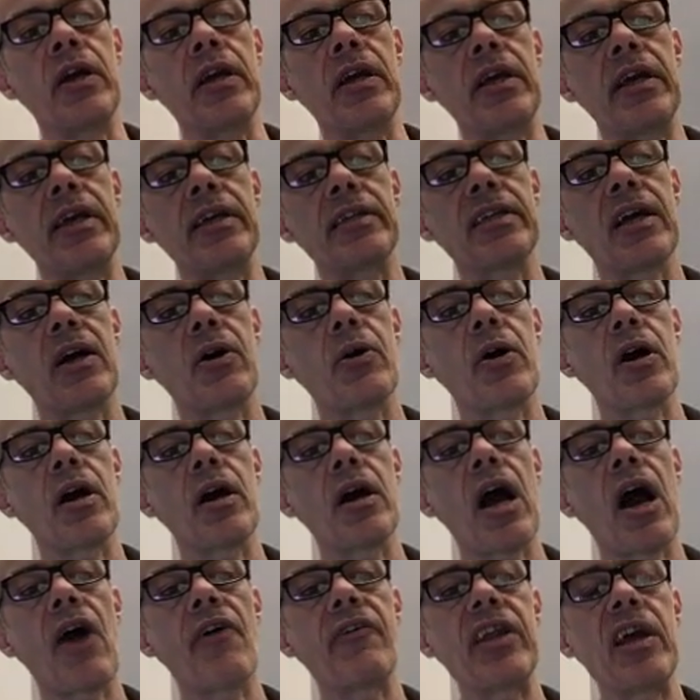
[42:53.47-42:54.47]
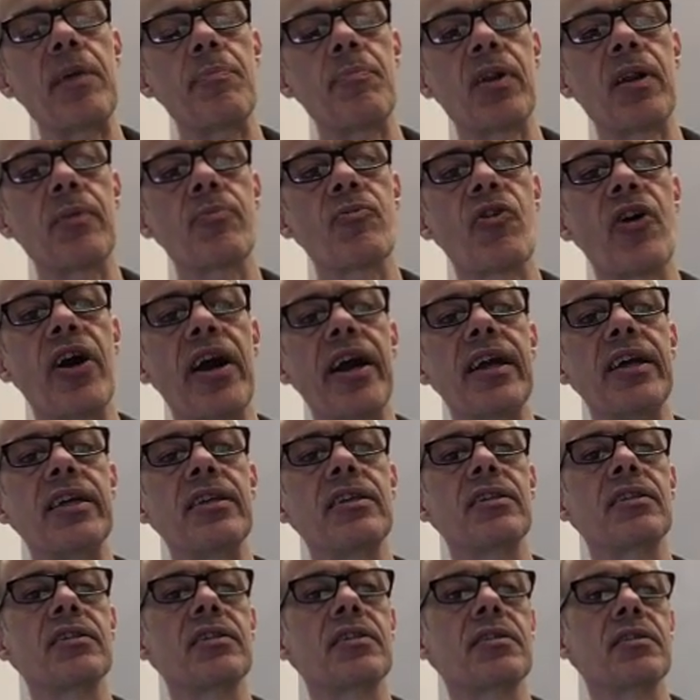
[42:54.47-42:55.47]
here's our RNA
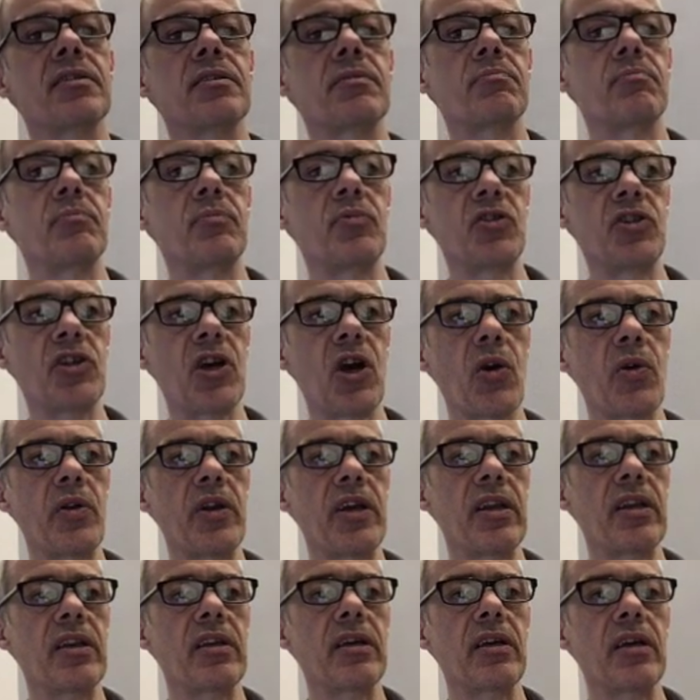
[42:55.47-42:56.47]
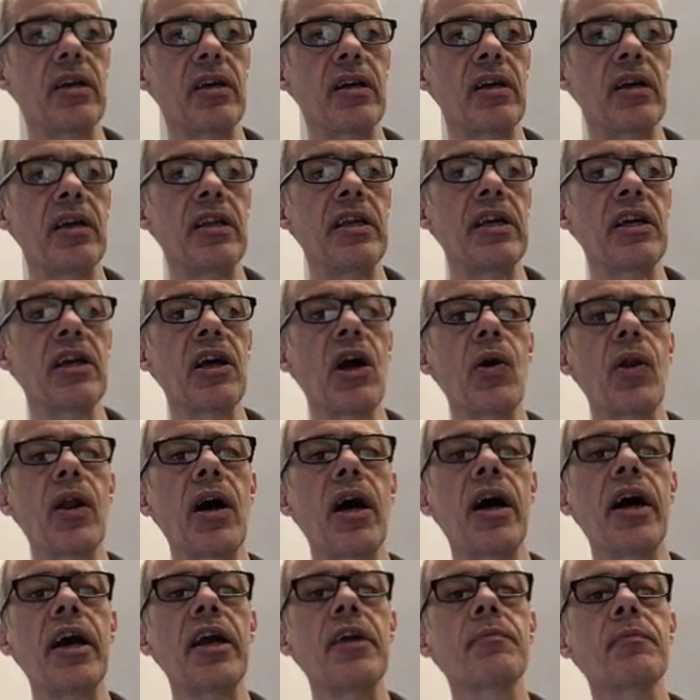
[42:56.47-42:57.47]
polymerase shown in an E.
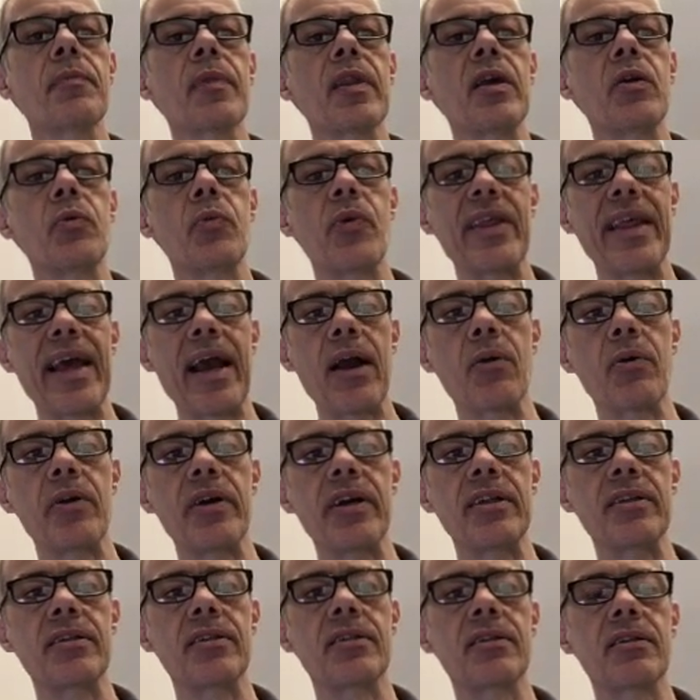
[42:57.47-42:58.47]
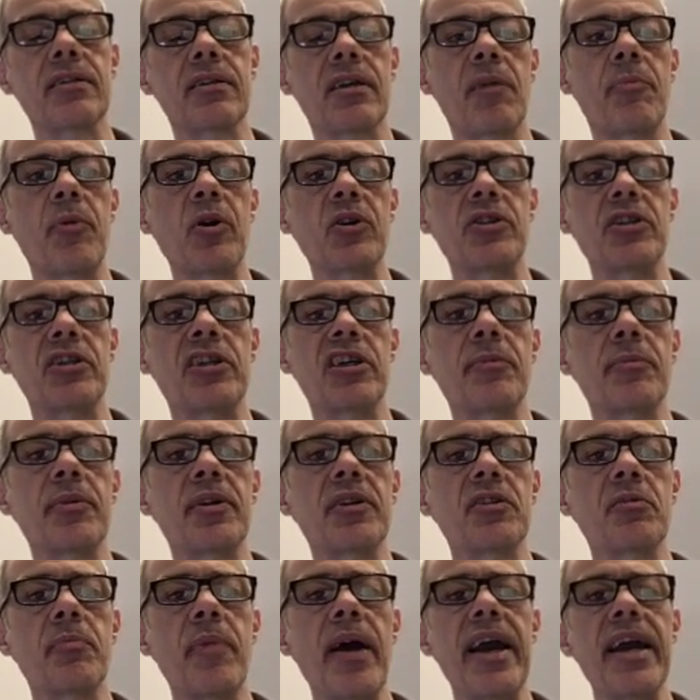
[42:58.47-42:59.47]
coli without its
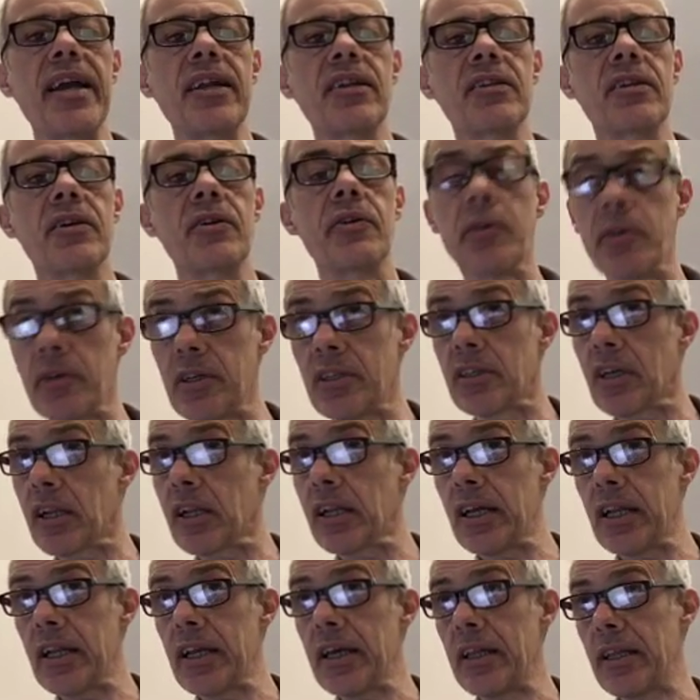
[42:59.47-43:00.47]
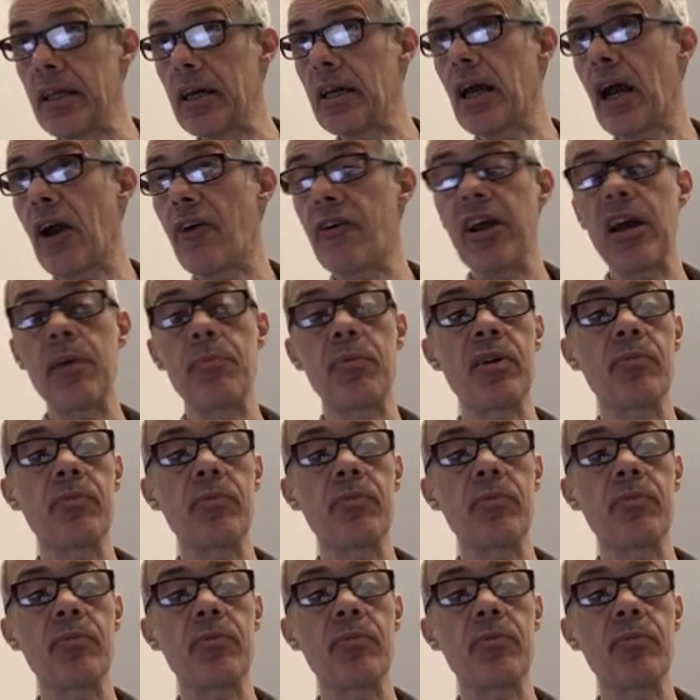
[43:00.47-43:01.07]
carboxy-terminal domain, so it's clearly then RNA